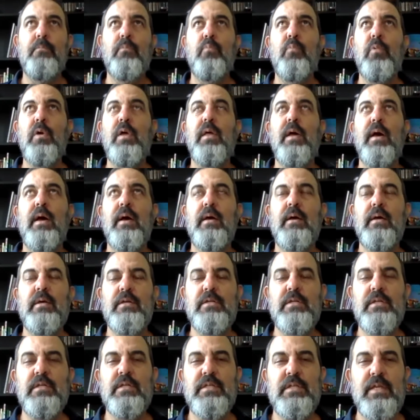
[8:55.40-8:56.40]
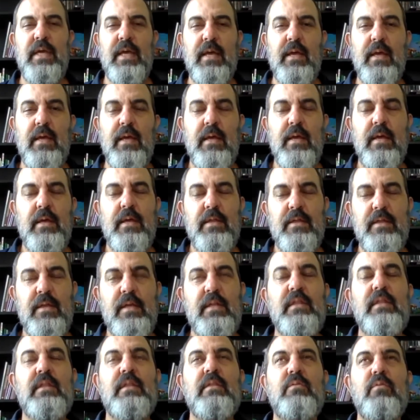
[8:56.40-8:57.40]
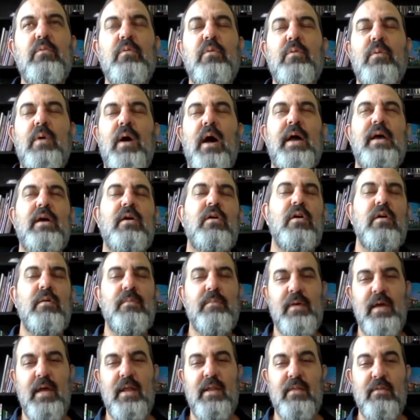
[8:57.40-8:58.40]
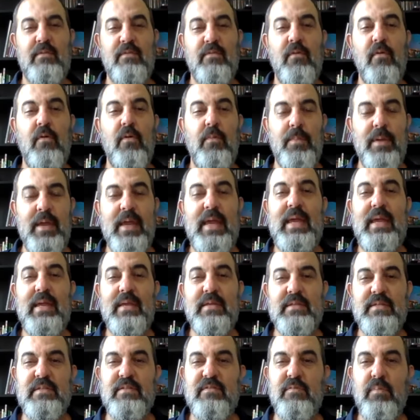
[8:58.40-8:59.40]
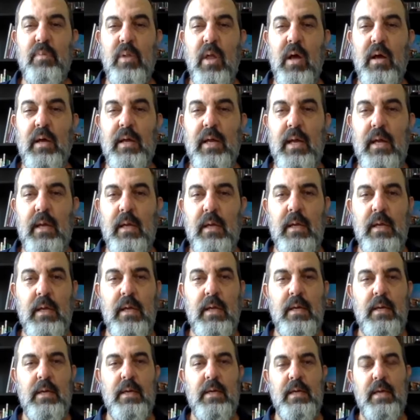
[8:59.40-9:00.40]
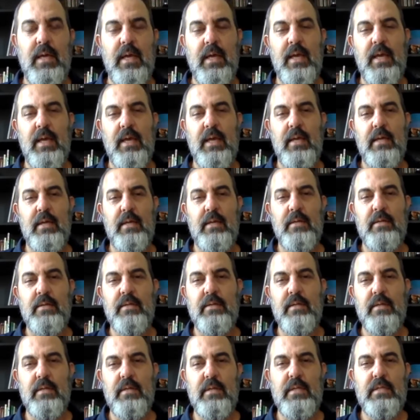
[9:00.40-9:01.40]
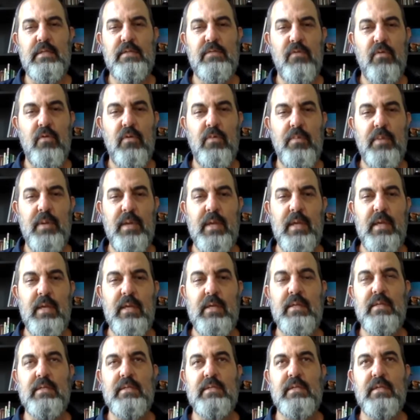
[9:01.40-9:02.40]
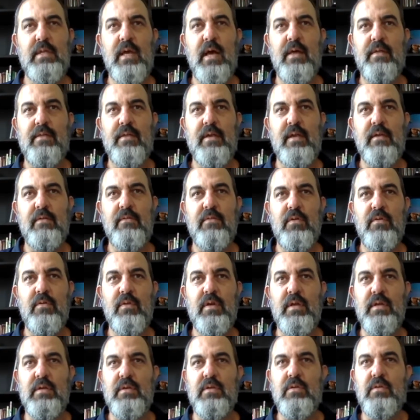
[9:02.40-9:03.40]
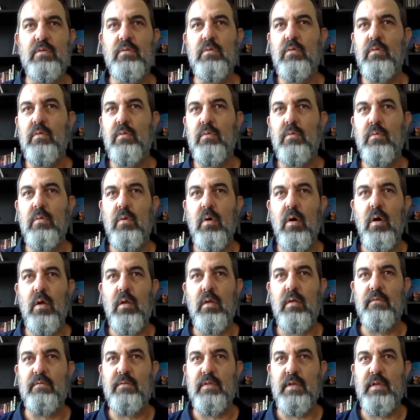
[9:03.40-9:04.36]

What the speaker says: well, I should just say, I think I call them kind of the 4 Ps of blogging. And these 4 Ps, I think if you can do all of